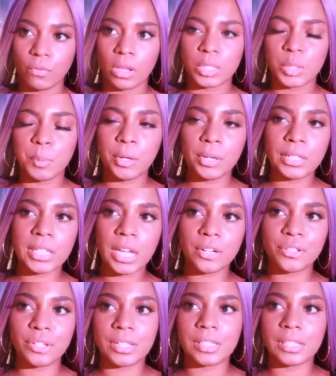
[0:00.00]
Spirit's
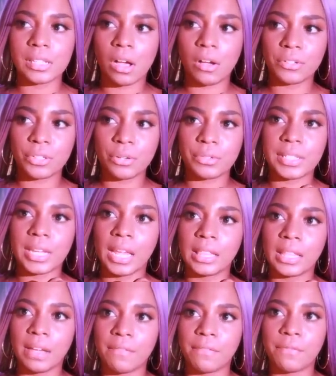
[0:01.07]
actually also saying
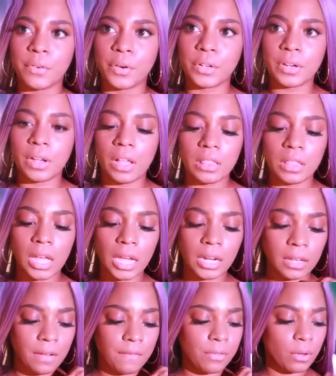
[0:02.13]
that for a
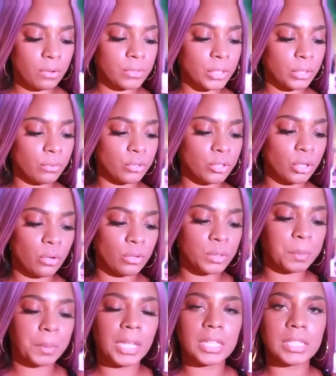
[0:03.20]
lot of those who chose
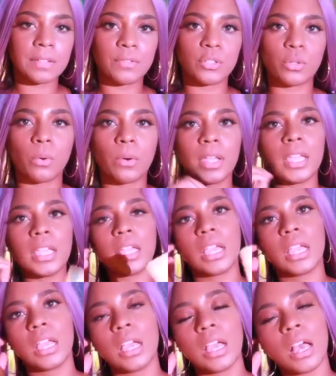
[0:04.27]
Peaks of Joy,
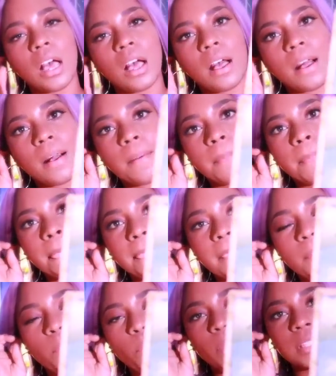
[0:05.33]
um,
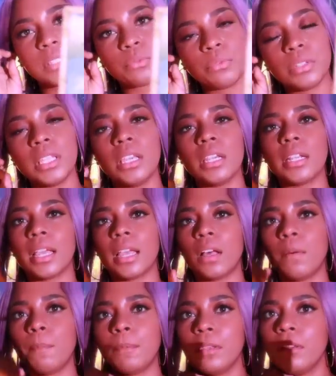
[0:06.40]
what's really going to
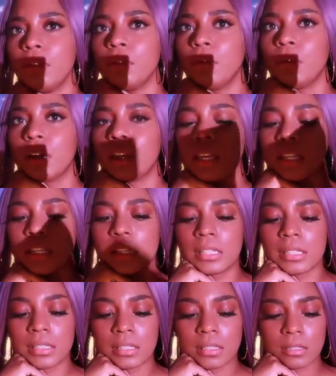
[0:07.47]
help you
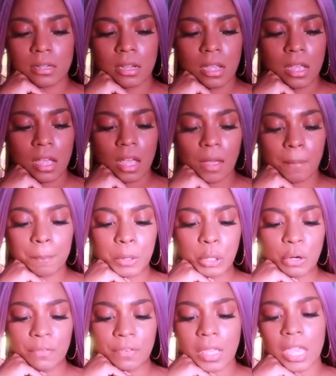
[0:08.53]
is a
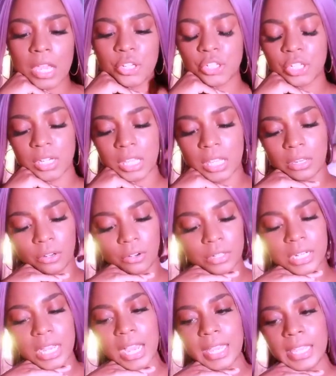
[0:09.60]
purification in your
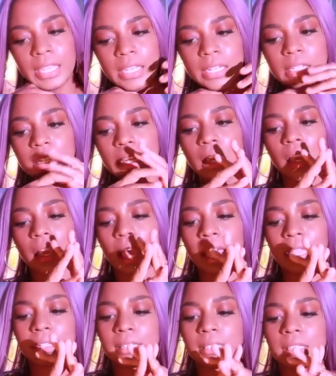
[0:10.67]
diet
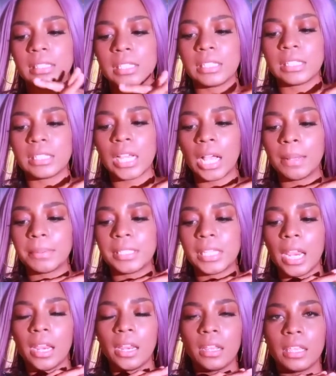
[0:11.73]
and stop
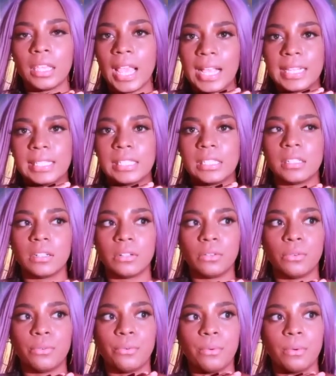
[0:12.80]
saying yes
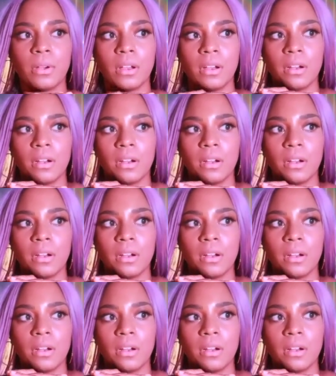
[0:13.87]
to